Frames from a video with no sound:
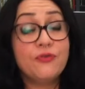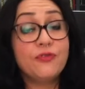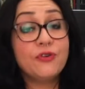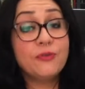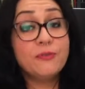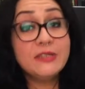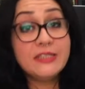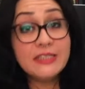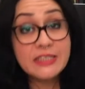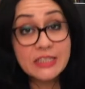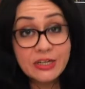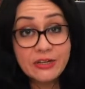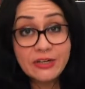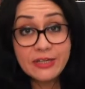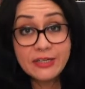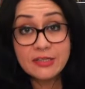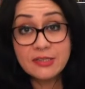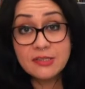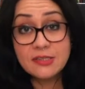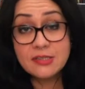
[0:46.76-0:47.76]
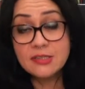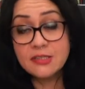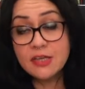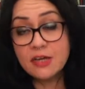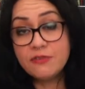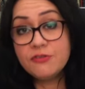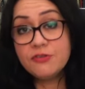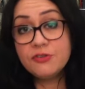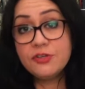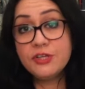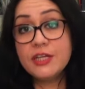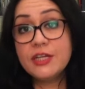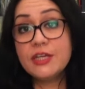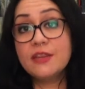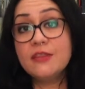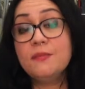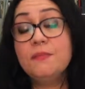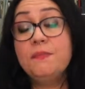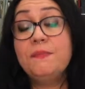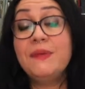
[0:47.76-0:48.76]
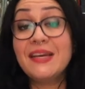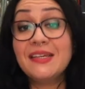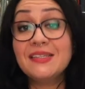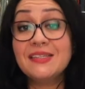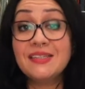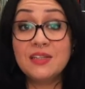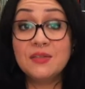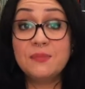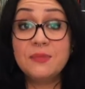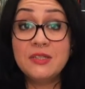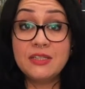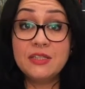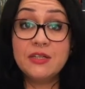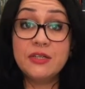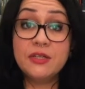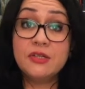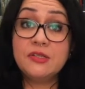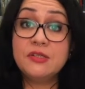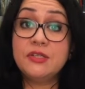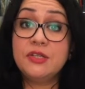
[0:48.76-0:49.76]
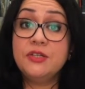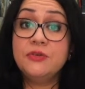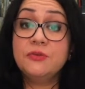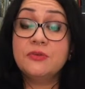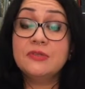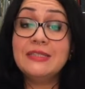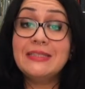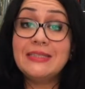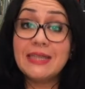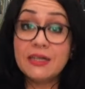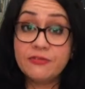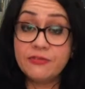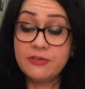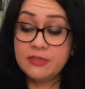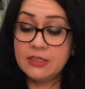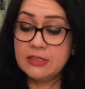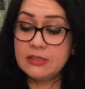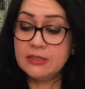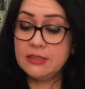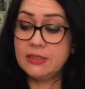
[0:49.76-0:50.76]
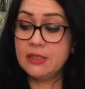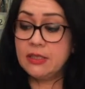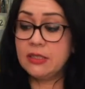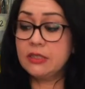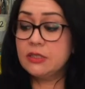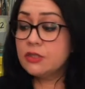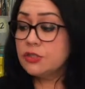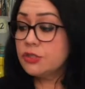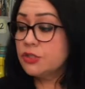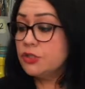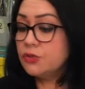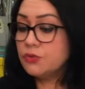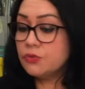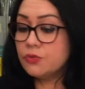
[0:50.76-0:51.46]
for materials, let's have a look at the basic materials that you will definitely need.